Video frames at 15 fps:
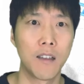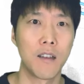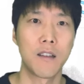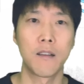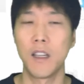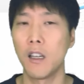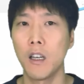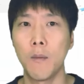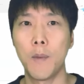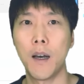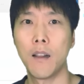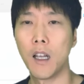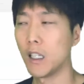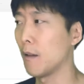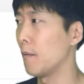just think
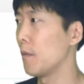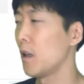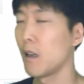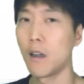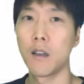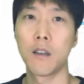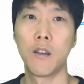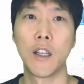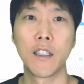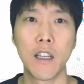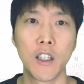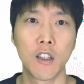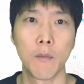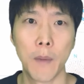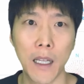about like a
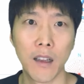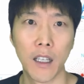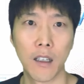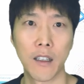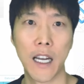residential building.